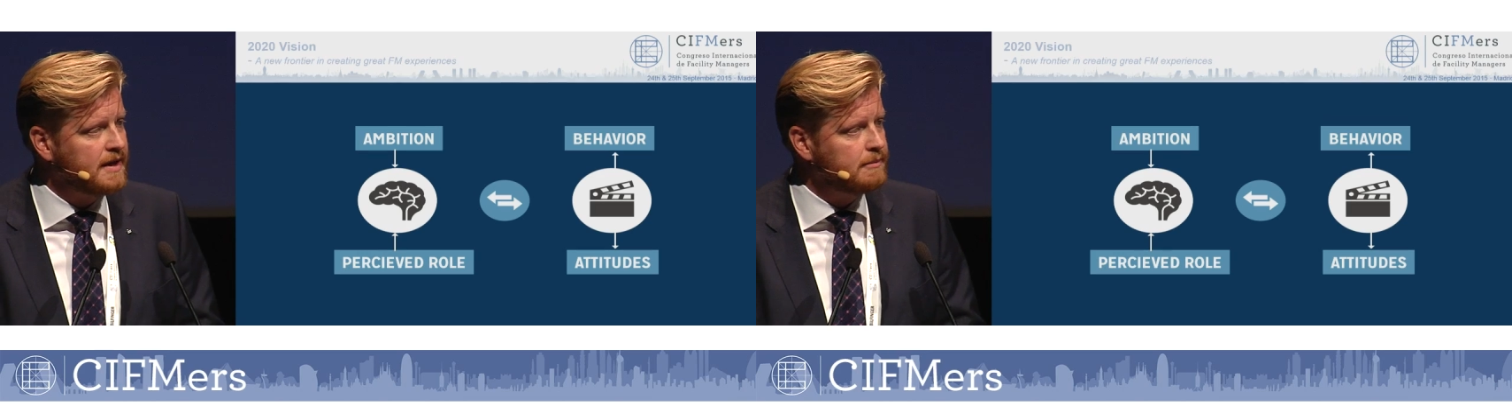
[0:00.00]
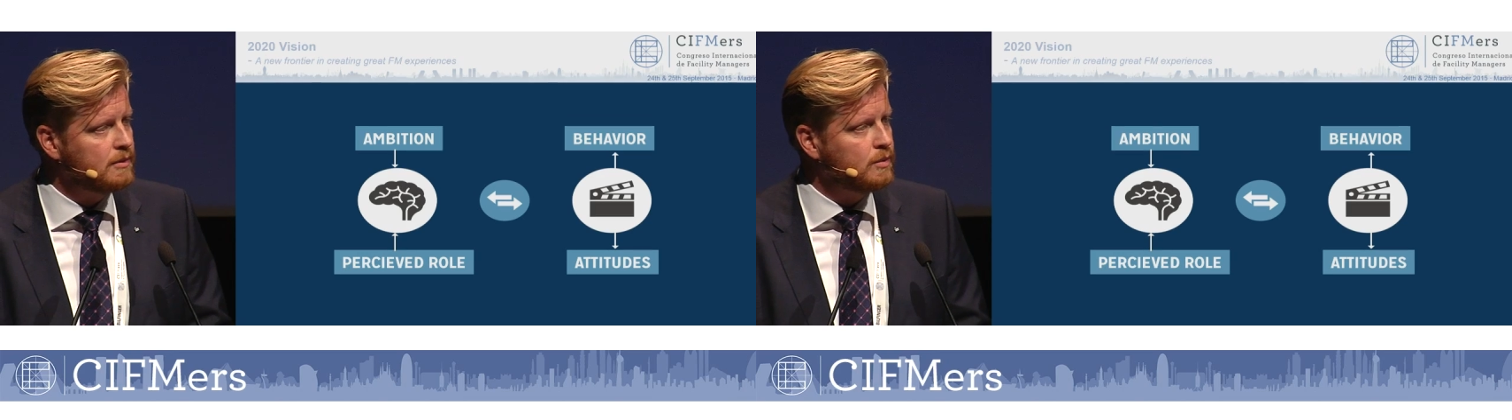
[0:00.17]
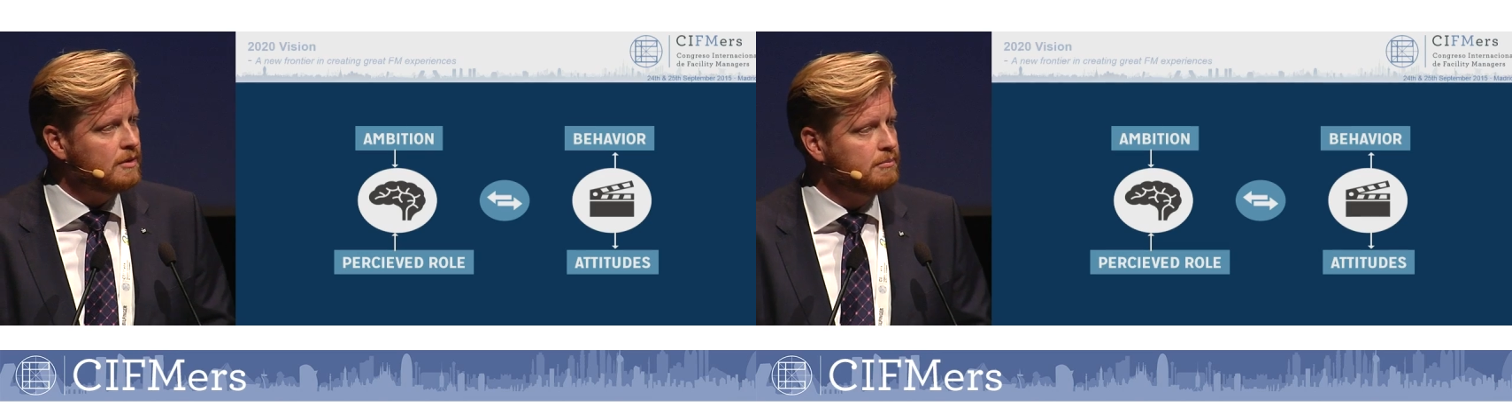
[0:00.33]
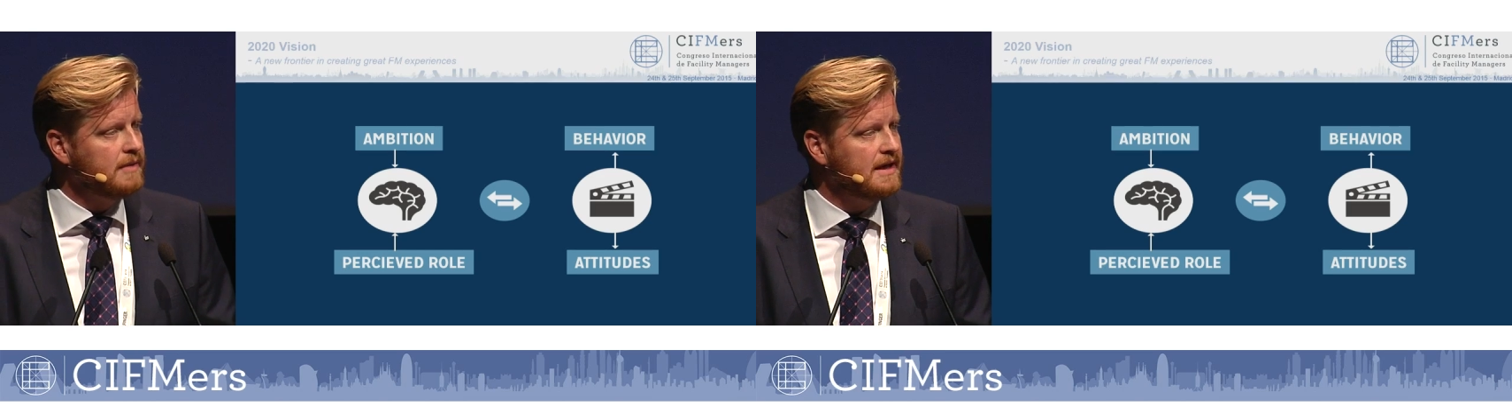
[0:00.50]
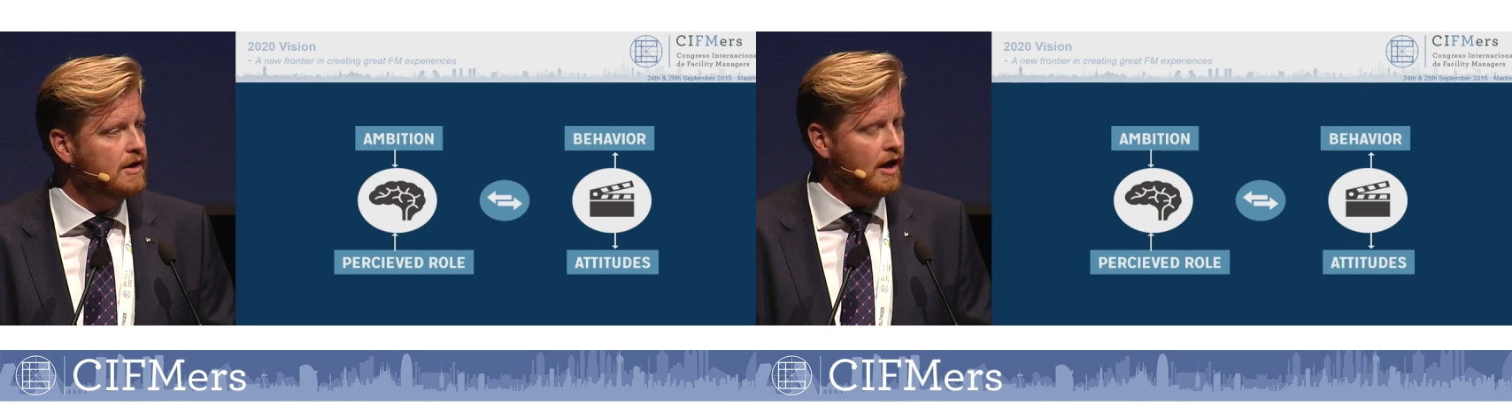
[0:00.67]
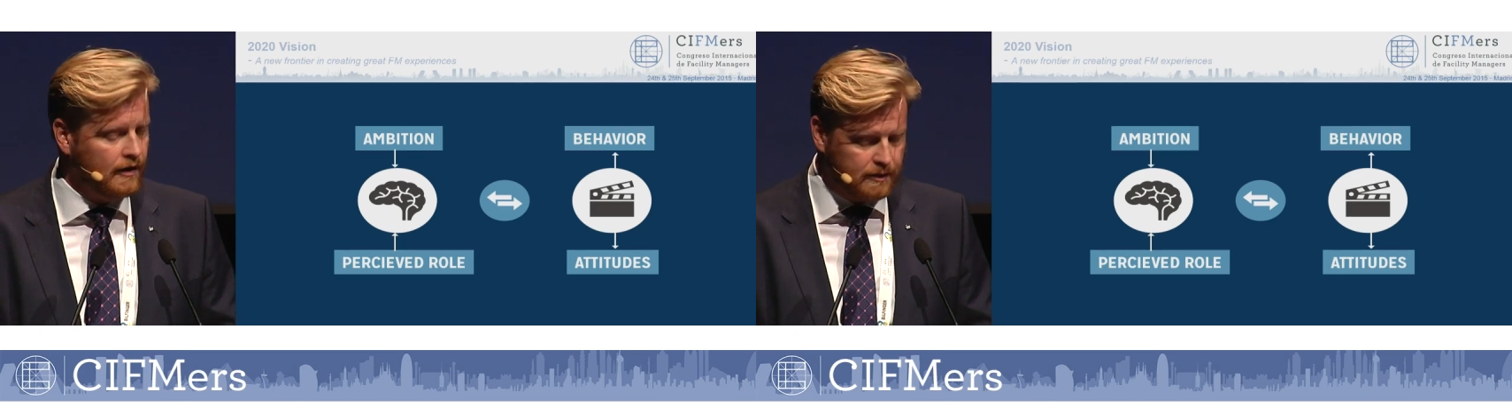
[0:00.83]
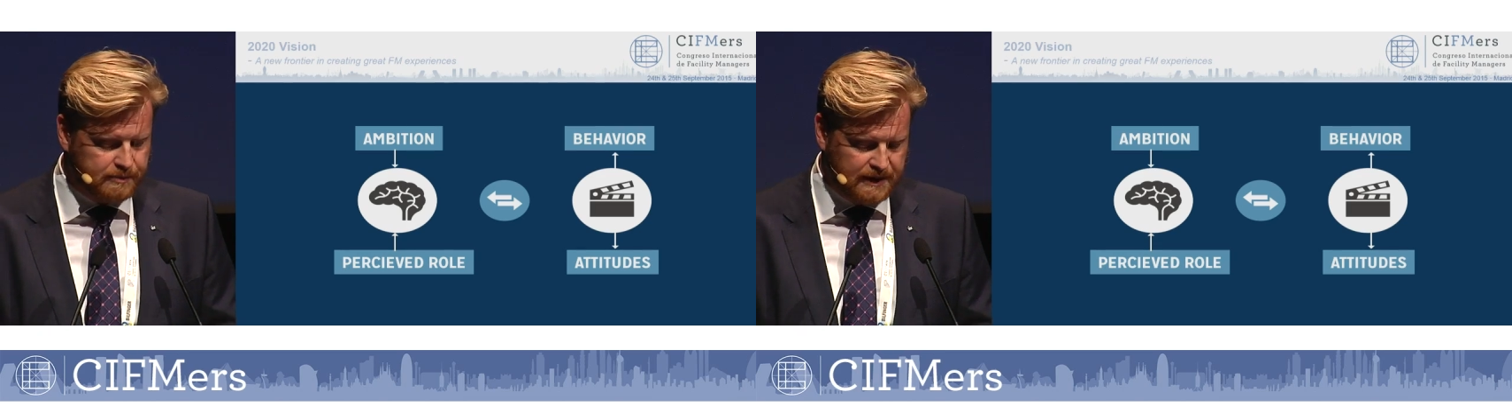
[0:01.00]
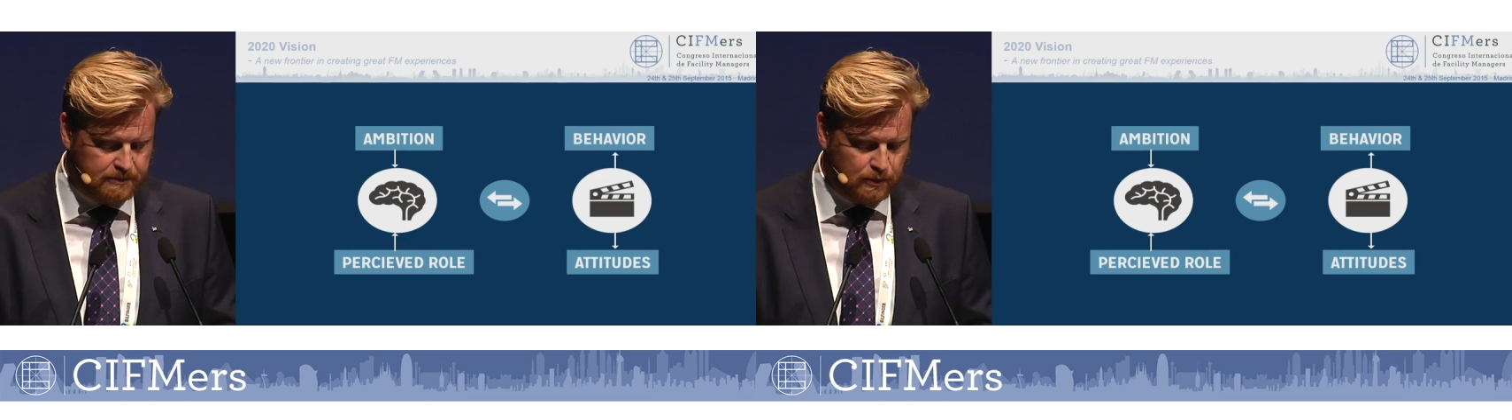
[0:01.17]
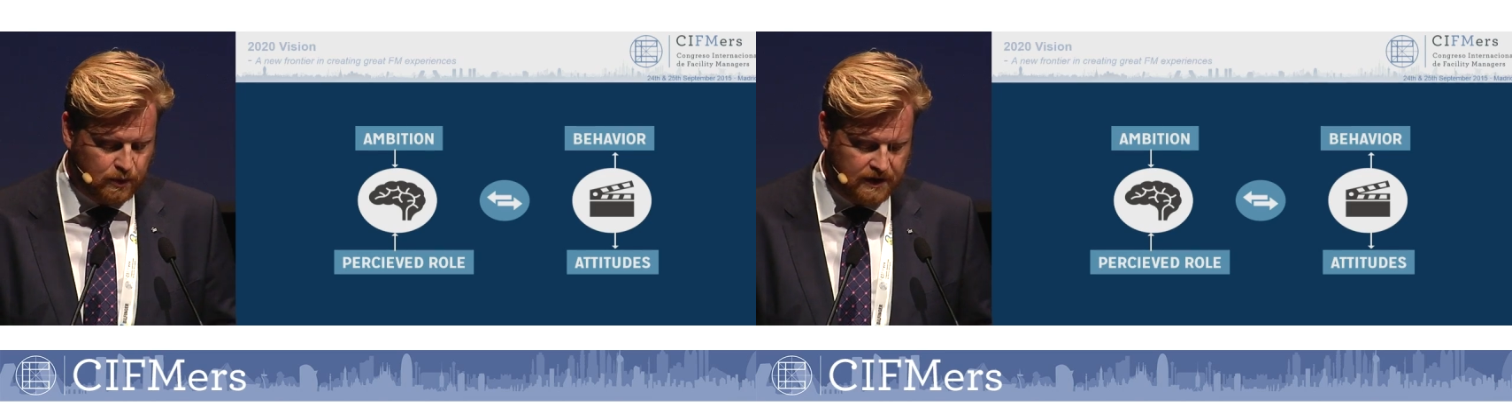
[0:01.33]
people will meet other
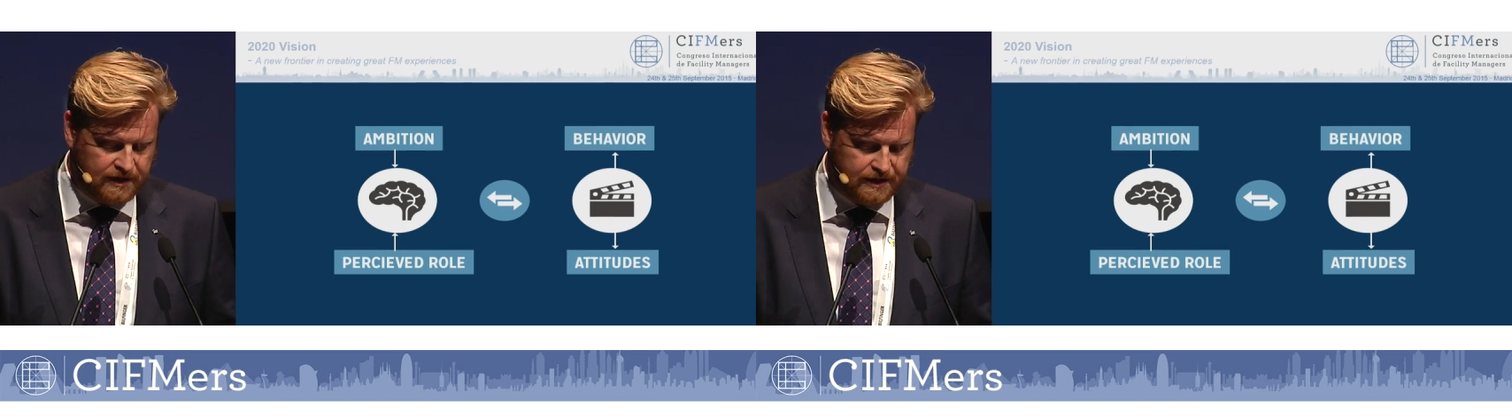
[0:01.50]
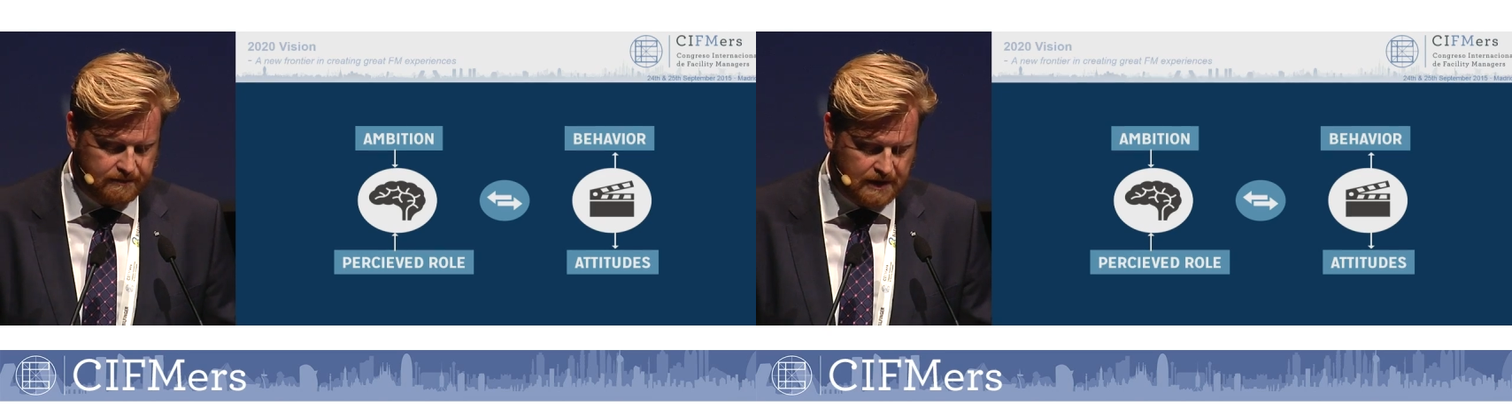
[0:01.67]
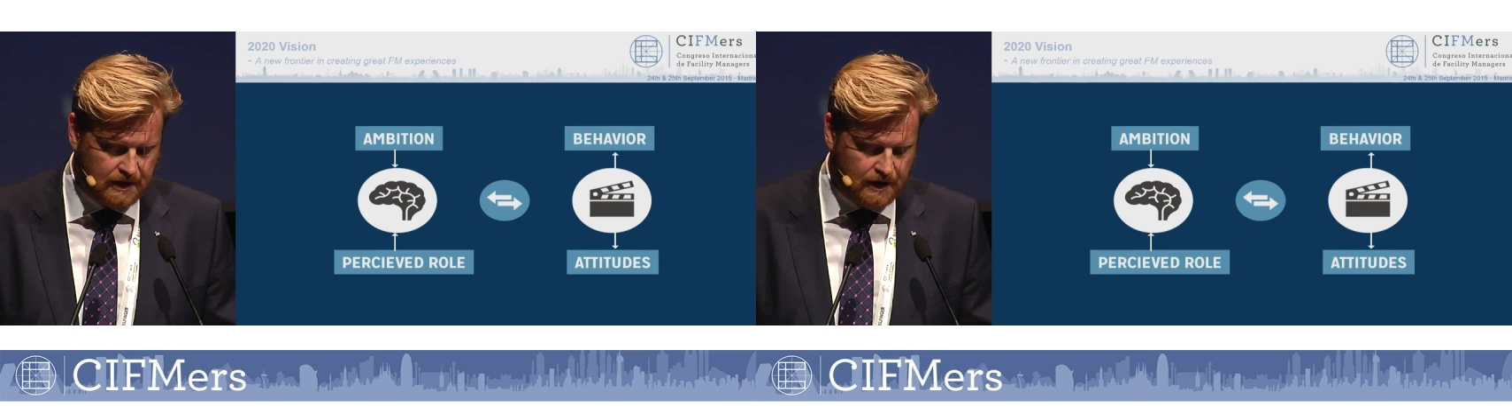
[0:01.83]
people with.